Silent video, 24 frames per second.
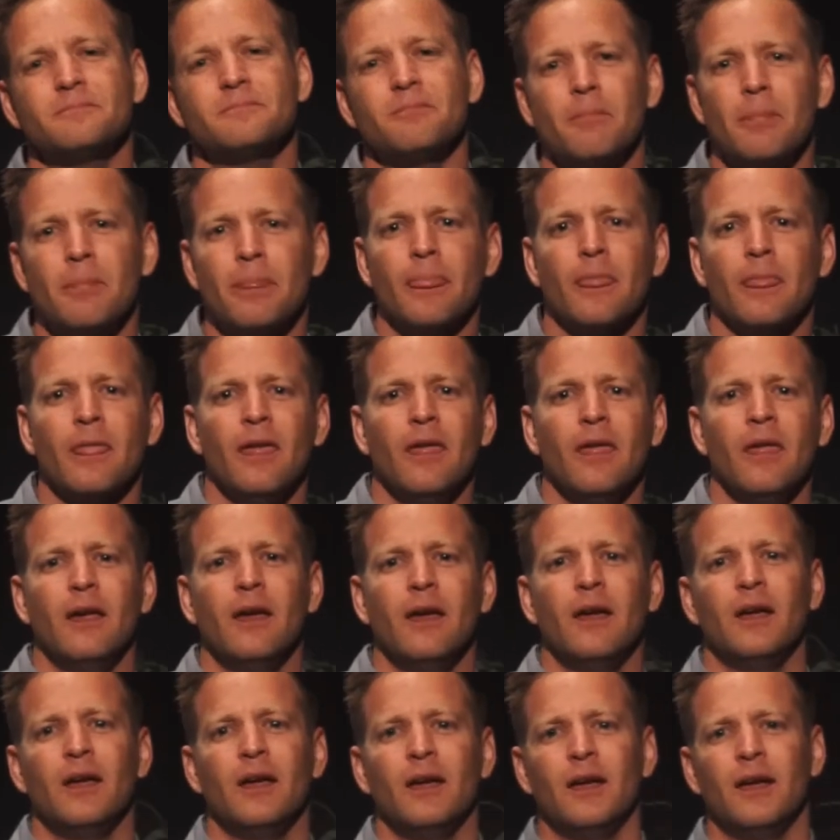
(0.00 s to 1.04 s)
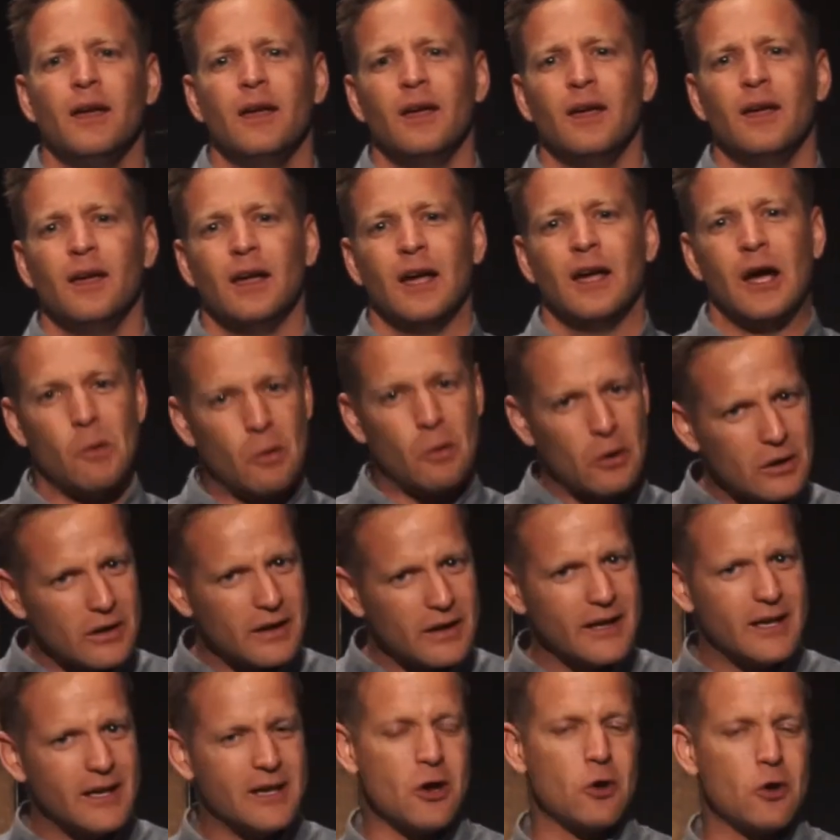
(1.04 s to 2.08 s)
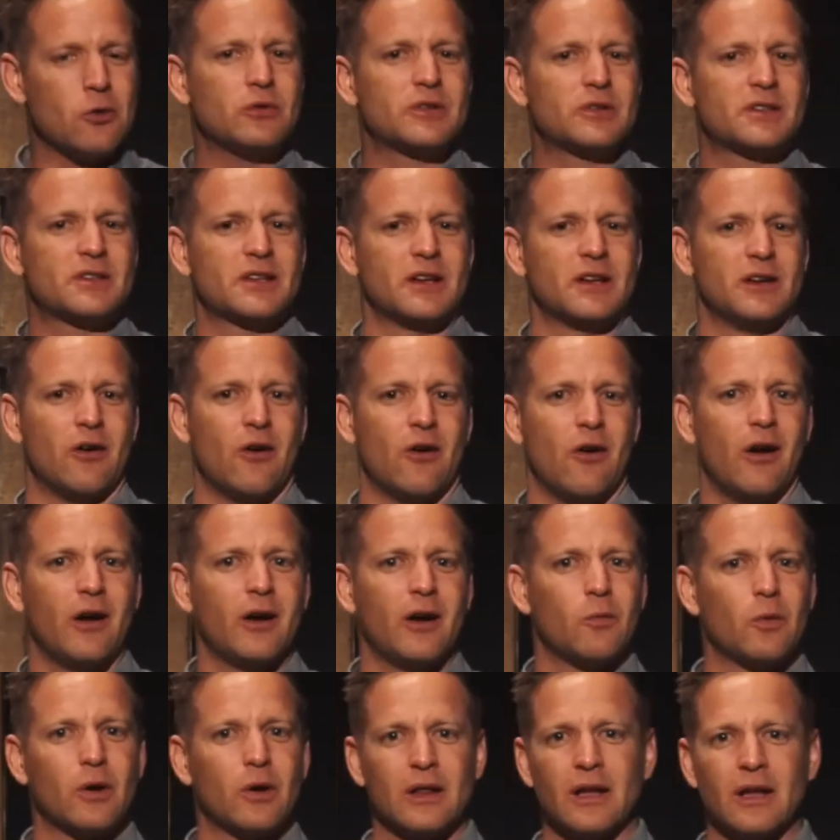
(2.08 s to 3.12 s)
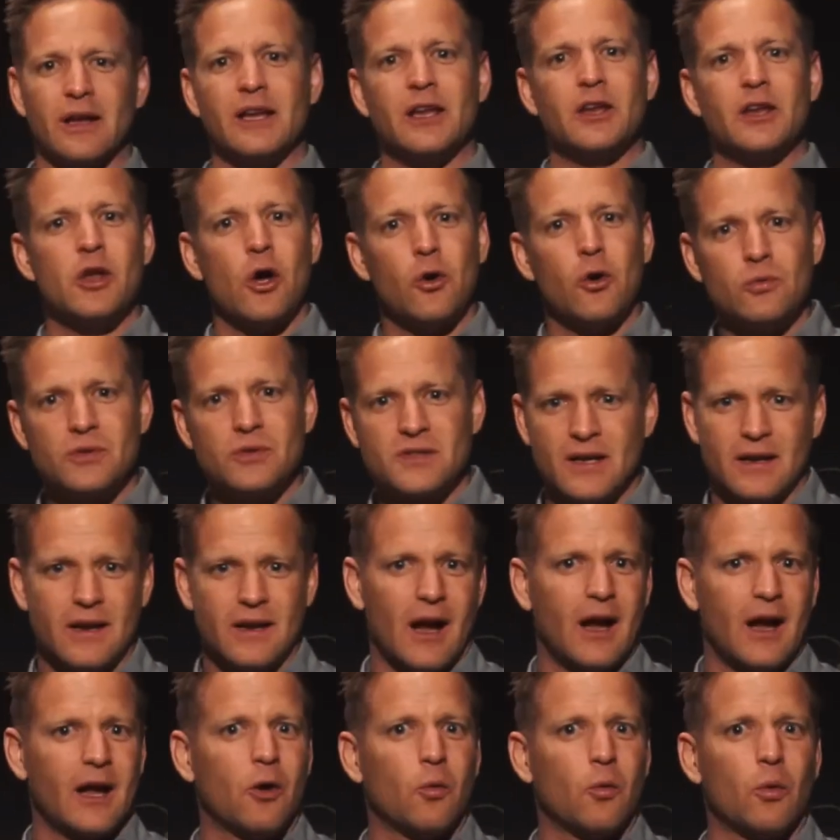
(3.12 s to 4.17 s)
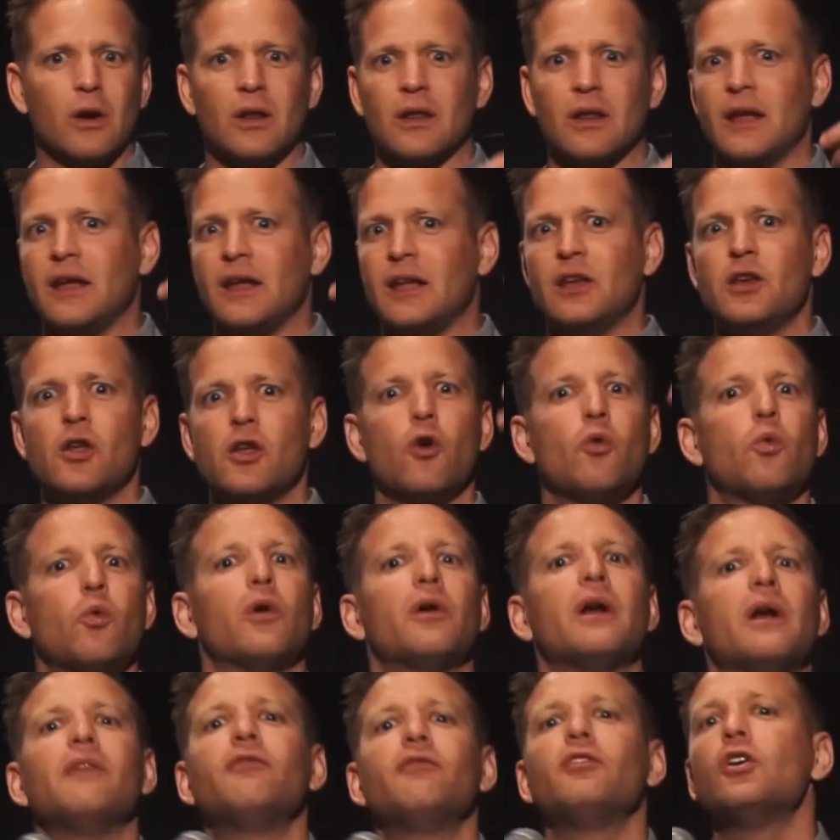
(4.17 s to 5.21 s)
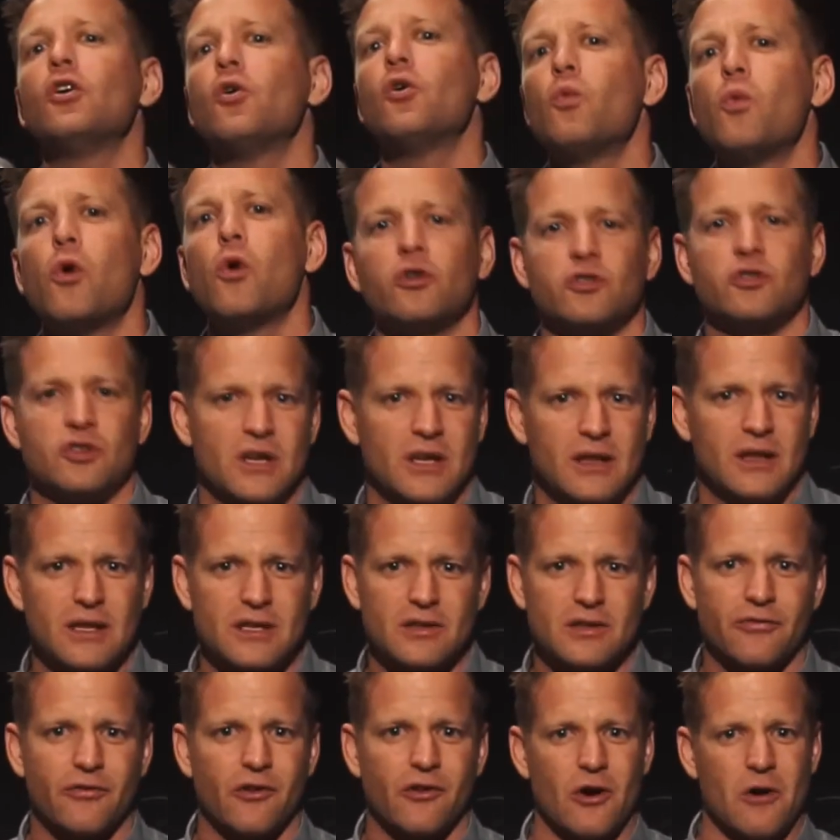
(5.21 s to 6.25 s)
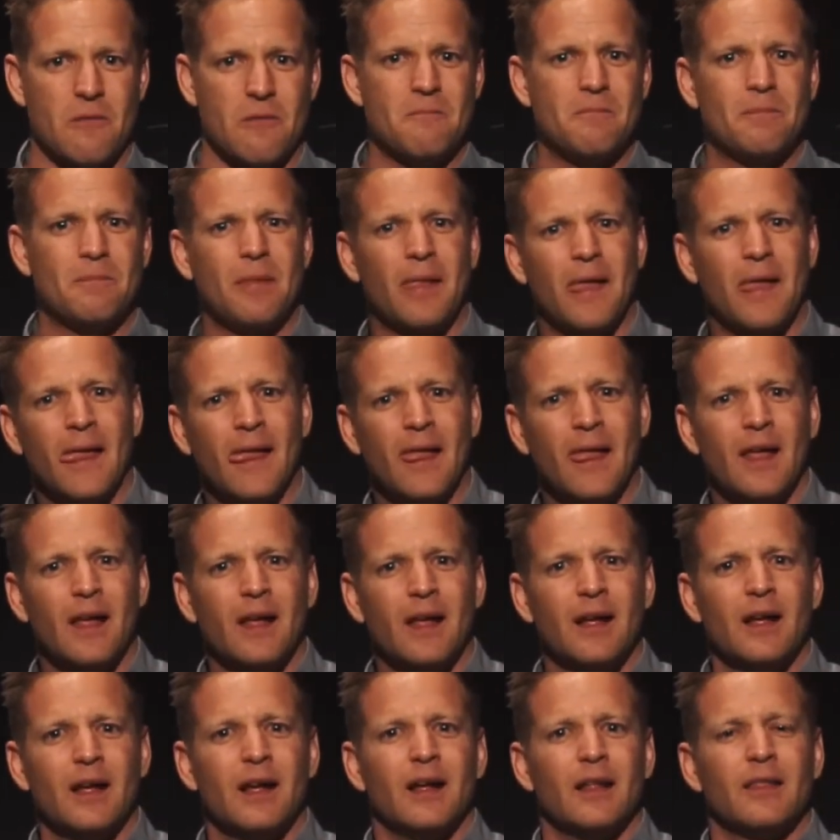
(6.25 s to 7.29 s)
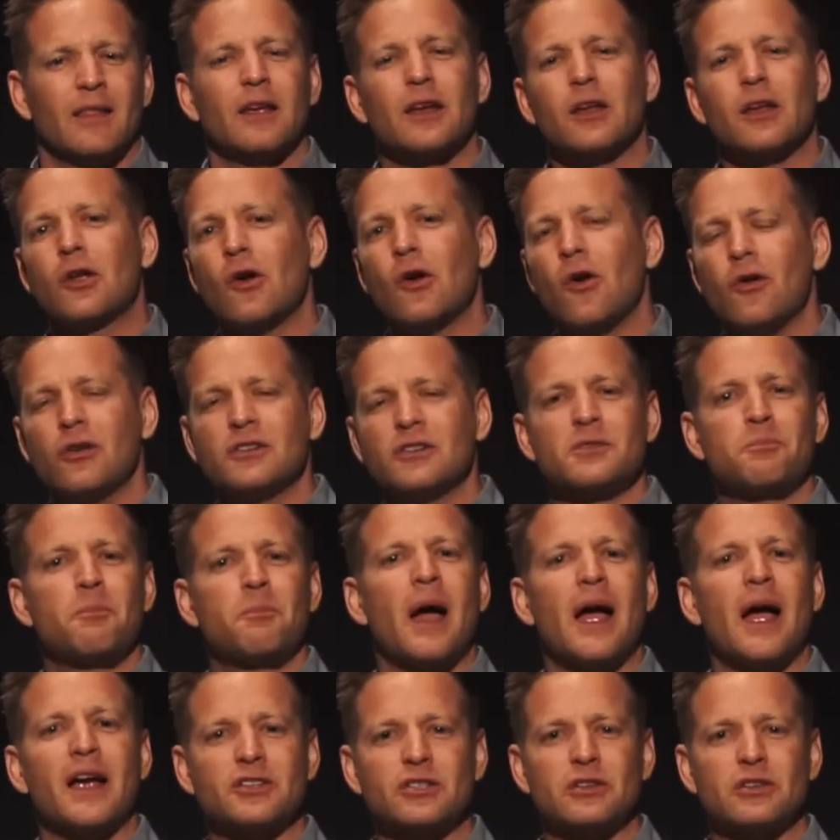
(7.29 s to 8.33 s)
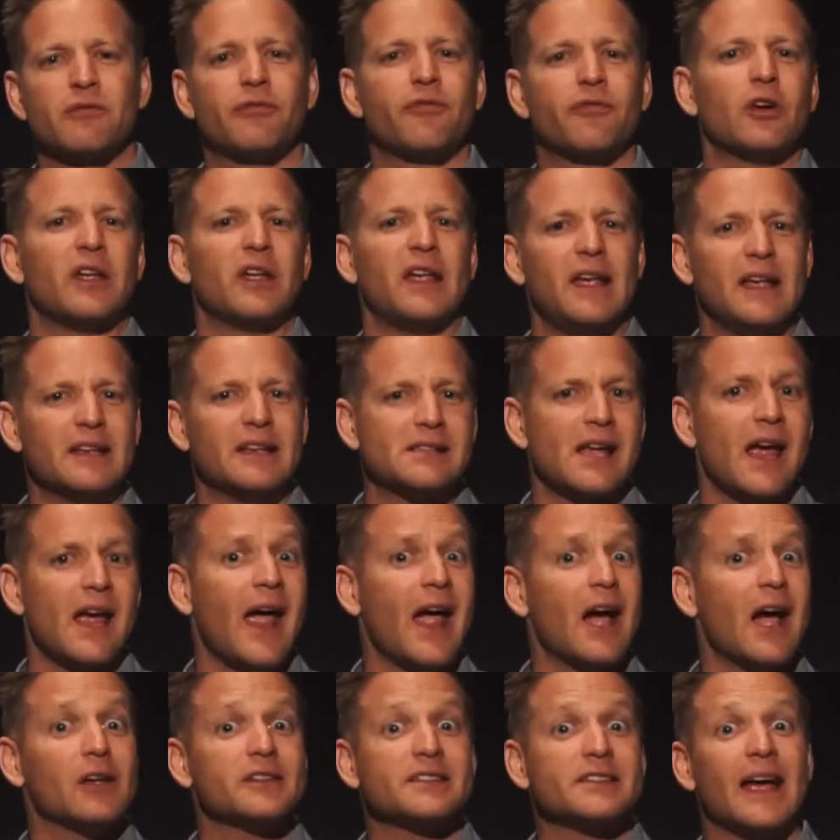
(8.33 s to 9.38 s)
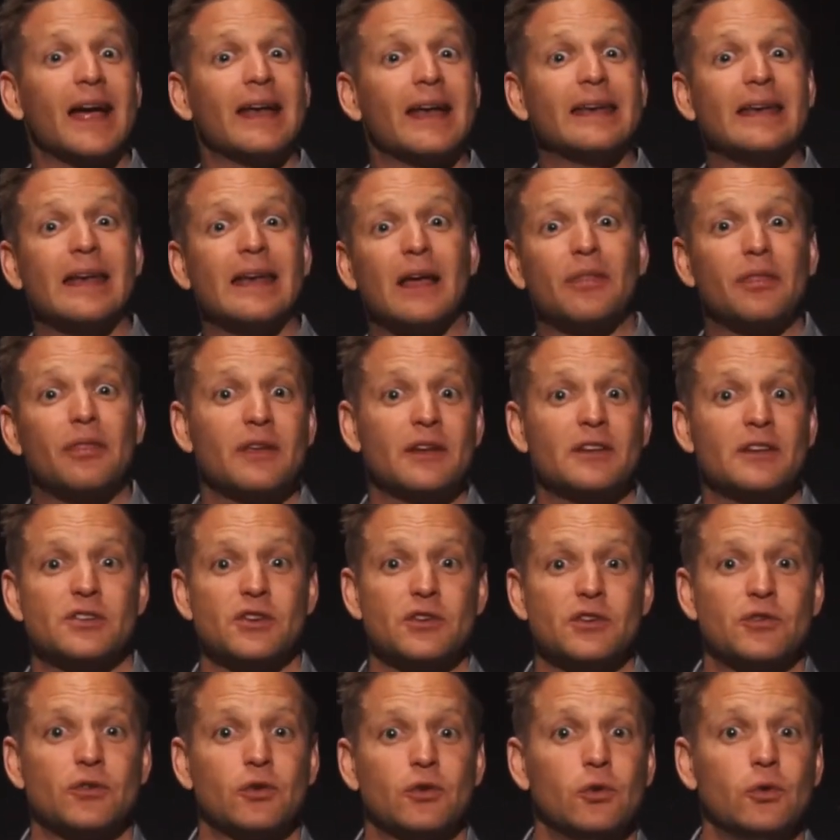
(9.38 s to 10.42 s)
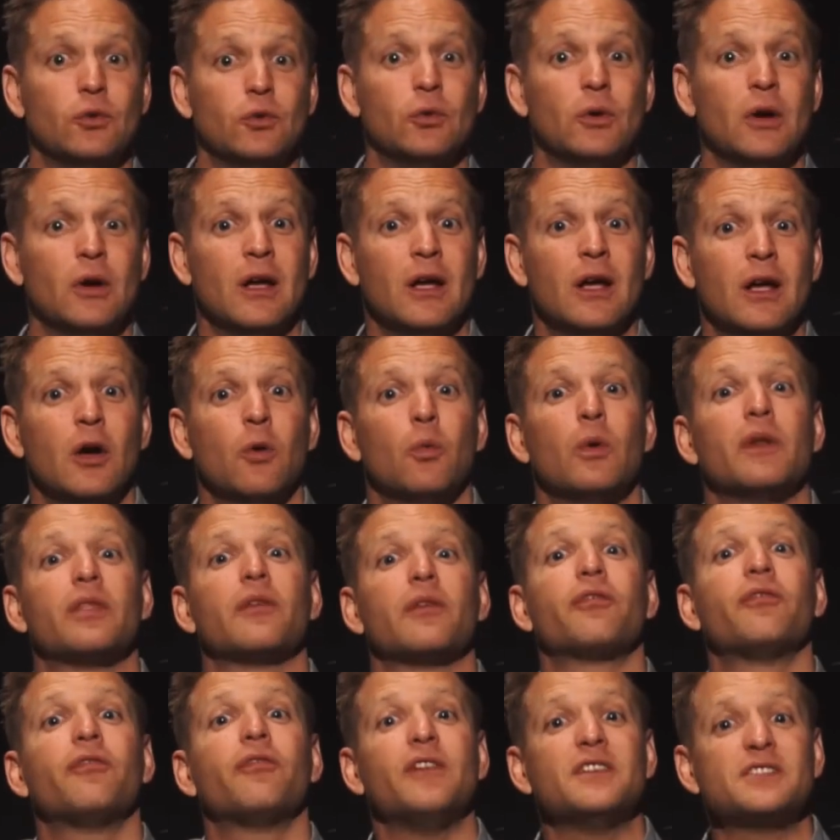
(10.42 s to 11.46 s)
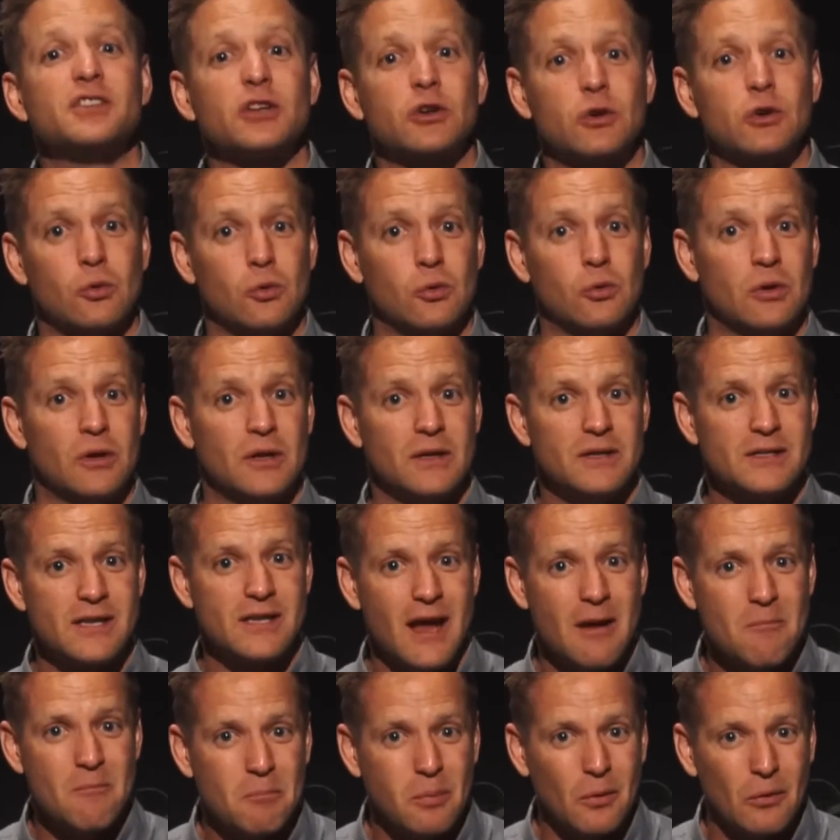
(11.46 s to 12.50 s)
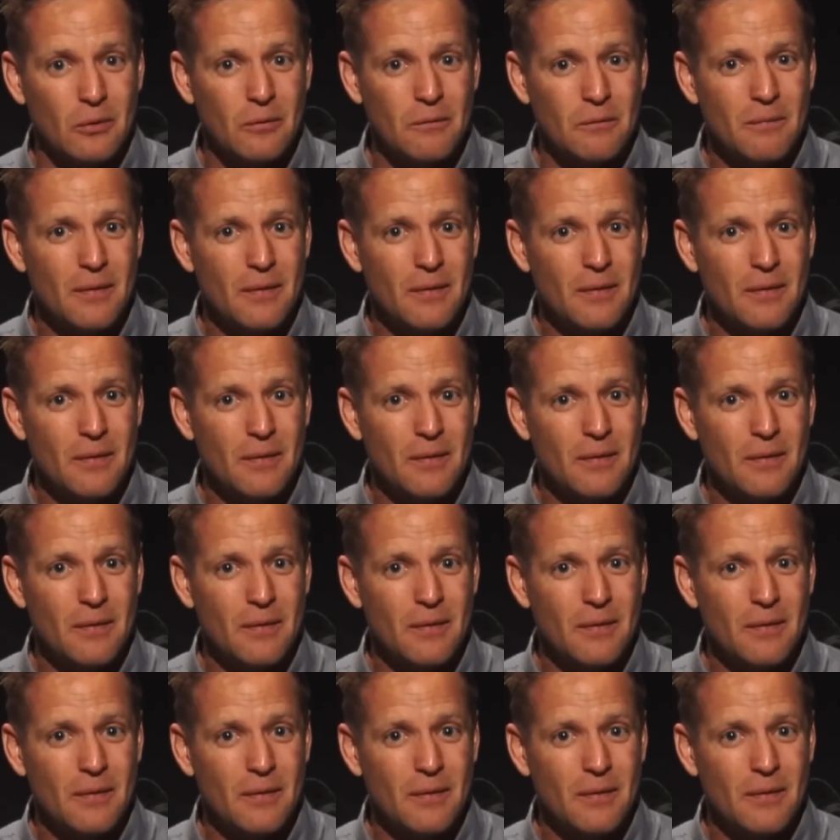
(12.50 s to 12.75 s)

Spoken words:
I want to let you know tonight, I want to let you know today, I want to let you know wherever you're watching this from, that God's passion for His house had nothing to do with a physical temple.